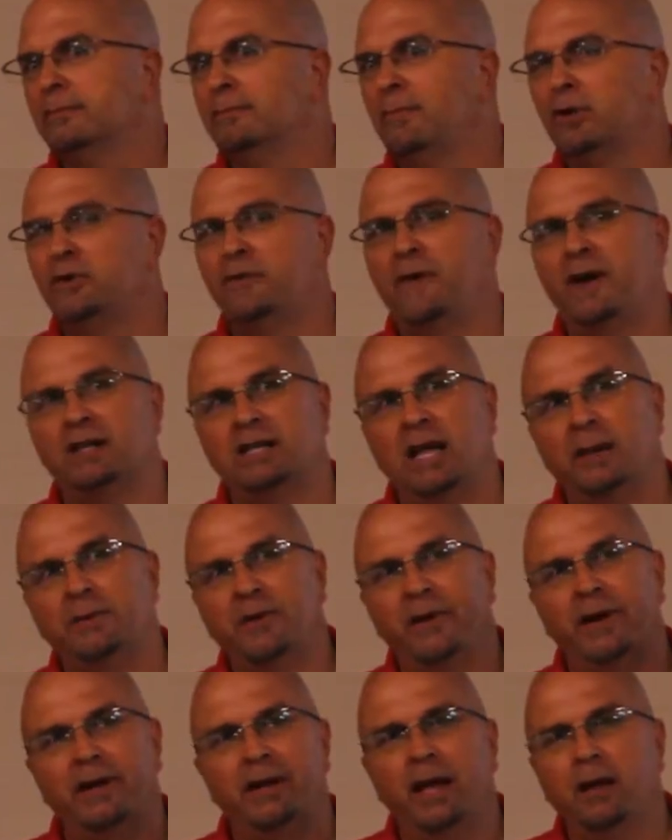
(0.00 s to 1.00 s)
Most fire
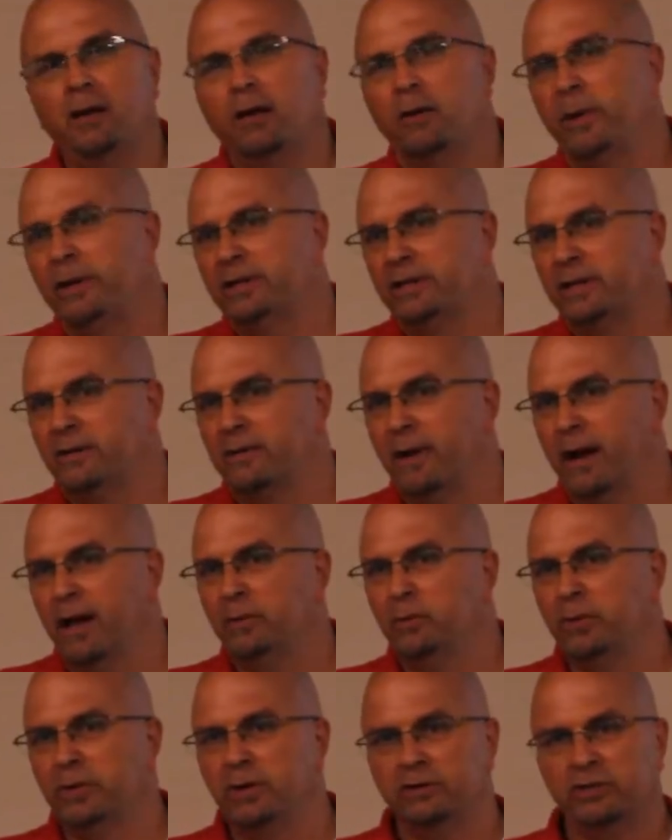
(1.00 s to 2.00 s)
escapes are 8 and 8 all the way to the
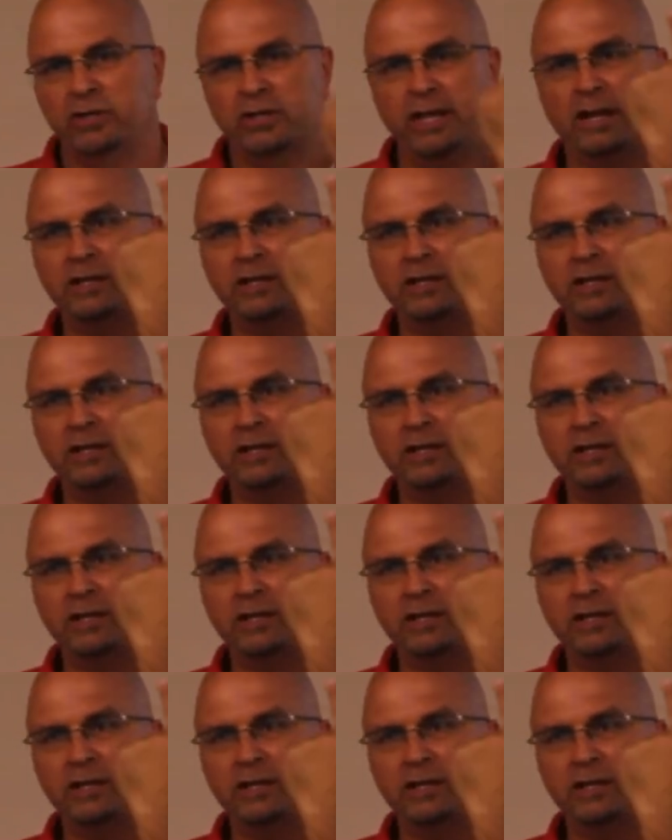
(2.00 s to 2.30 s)
ground when you're just